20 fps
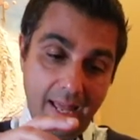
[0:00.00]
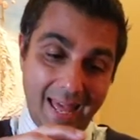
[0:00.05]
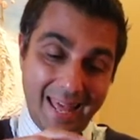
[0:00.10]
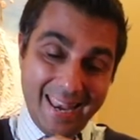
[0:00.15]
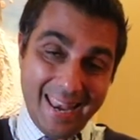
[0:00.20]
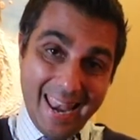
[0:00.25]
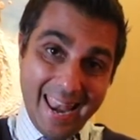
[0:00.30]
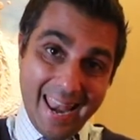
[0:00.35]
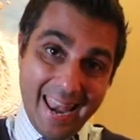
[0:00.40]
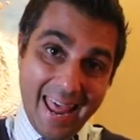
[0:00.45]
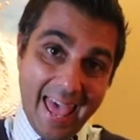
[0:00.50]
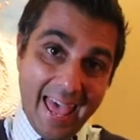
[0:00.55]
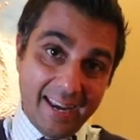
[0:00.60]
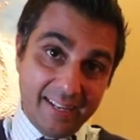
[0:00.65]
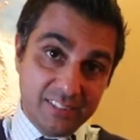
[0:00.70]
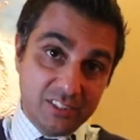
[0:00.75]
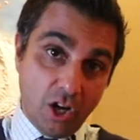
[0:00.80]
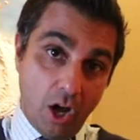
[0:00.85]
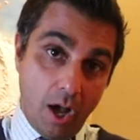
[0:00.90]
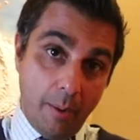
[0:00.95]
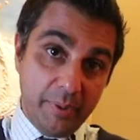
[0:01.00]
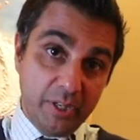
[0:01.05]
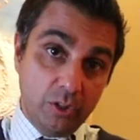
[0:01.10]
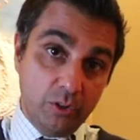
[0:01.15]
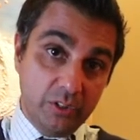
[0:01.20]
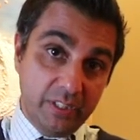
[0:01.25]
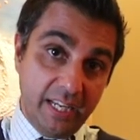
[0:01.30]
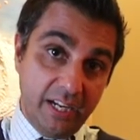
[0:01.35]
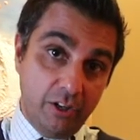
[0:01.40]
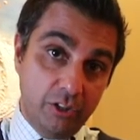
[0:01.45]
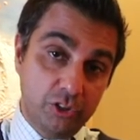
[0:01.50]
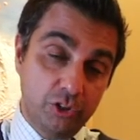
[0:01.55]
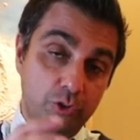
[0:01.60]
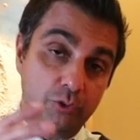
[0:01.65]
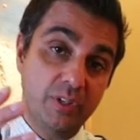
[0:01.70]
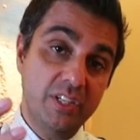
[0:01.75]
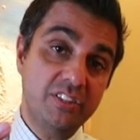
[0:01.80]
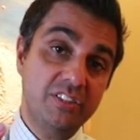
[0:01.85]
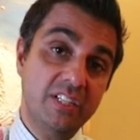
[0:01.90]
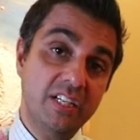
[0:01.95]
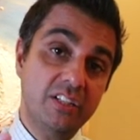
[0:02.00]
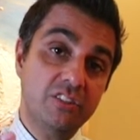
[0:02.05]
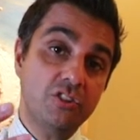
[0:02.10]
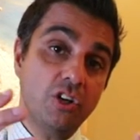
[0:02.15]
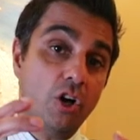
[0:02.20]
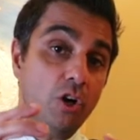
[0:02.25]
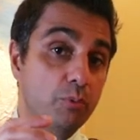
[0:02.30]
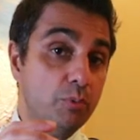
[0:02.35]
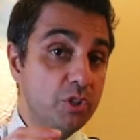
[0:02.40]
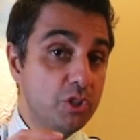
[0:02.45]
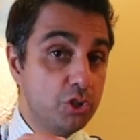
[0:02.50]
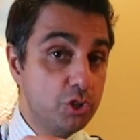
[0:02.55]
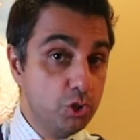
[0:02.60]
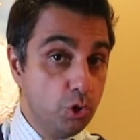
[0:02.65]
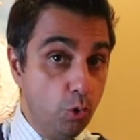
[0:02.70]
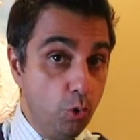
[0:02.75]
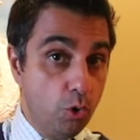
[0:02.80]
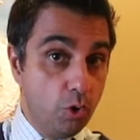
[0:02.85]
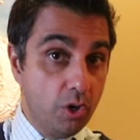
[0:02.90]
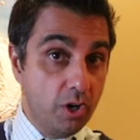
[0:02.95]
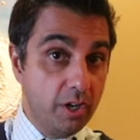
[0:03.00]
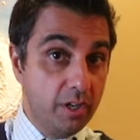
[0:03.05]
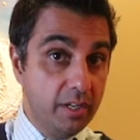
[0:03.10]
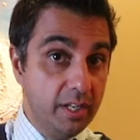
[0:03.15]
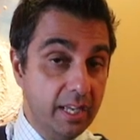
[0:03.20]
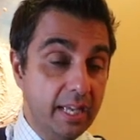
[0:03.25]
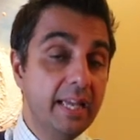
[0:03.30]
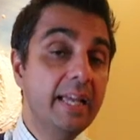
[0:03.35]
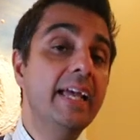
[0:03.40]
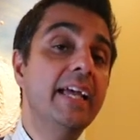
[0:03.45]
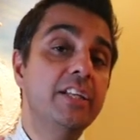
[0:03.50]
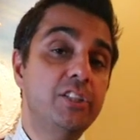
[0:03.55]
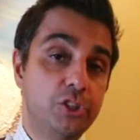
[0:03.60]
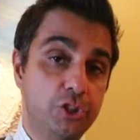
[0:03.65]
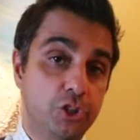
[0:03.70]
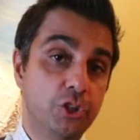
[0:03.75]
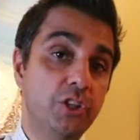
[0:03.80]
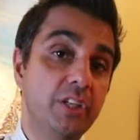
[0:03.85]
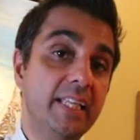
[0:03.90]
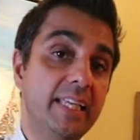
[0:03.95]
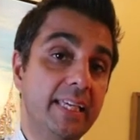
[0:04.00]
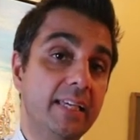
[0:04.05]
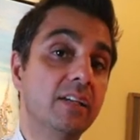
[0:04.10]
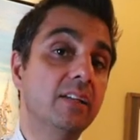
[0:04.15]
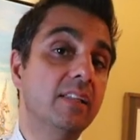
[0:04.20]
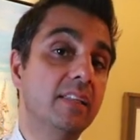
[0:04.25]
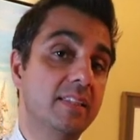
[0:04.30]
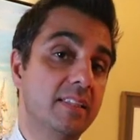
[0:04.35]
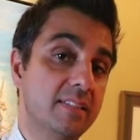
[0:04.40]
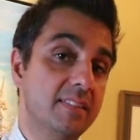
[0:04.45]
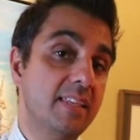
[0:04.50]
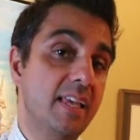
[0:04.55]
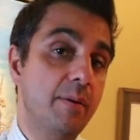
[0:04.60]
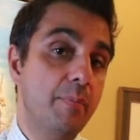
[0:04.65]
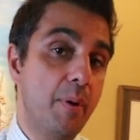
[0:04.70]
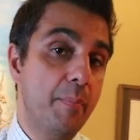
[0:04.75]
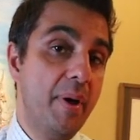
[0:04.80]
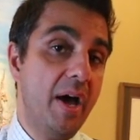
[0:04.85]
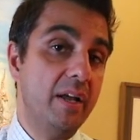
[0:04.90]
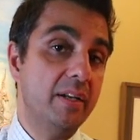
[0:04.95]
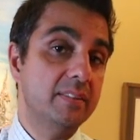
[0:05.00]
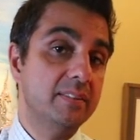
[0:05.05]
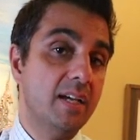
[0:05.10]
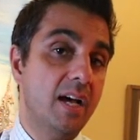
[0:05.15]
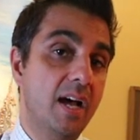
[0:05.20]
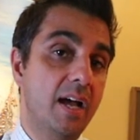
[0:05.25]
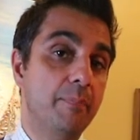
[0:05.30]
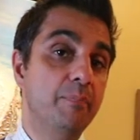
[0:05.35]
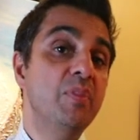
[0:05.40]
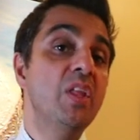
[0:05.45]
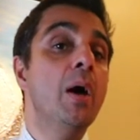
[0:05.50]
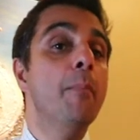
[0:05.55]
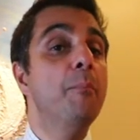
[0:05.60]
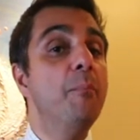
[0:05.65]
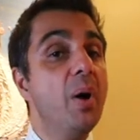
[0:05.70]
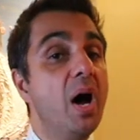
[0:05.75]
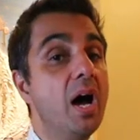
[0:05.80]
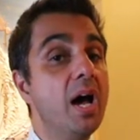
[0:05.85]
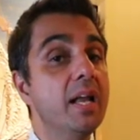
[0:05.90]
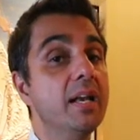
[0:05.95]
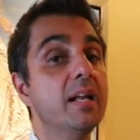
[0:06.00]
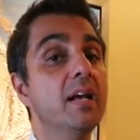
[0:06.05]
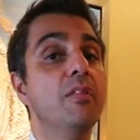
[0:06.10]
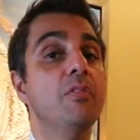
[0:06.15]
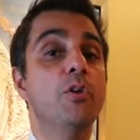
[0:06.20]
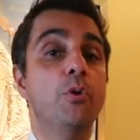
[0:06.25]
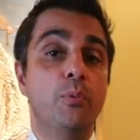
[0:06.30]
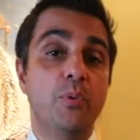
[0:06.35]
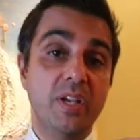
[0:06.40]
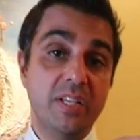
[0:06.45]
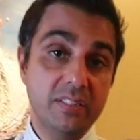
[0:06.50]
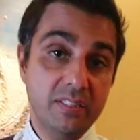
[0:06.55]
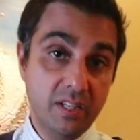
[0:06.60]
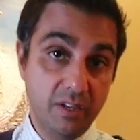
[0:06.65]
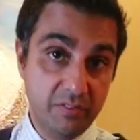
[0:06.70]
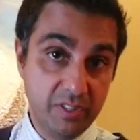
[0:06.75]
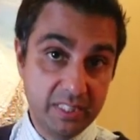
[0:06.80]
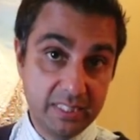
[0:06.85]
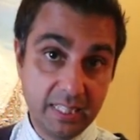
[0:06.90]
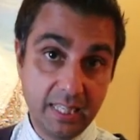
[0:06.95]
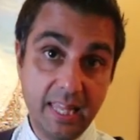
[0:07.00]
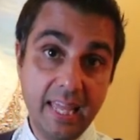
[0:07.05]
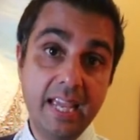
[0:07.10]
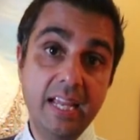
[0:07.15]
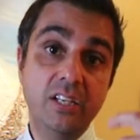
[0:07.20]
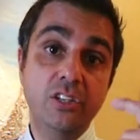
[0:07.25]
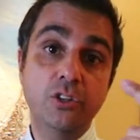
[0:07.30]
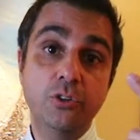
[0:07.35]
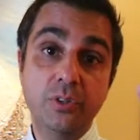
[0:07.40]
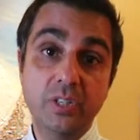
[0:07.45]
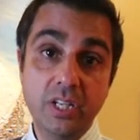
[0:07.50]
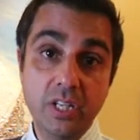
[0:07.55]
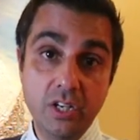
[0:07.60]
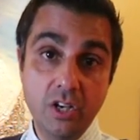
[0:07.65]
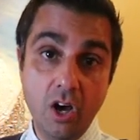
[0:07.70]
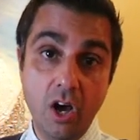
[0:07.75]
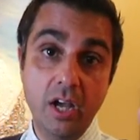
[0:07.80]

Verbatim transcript: and anatomical characteristics are restored, it should heal in the same amount of time. But the risk of a delayed union,